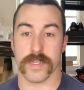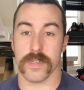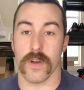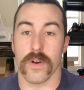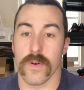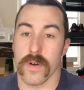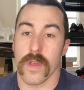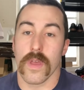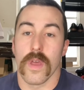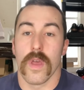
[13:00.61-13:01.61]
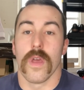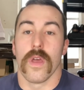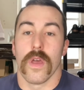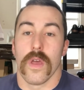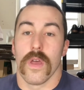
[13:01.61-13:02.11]
So
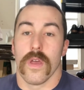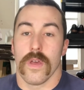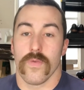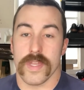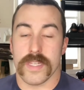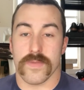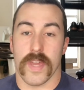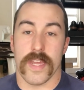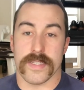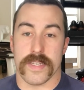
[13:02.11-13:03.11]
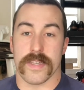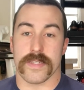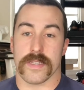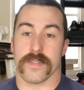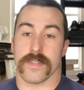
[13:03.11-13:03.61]
what this means
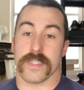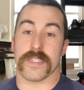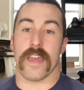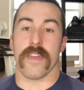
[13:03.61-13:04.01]
is, let's say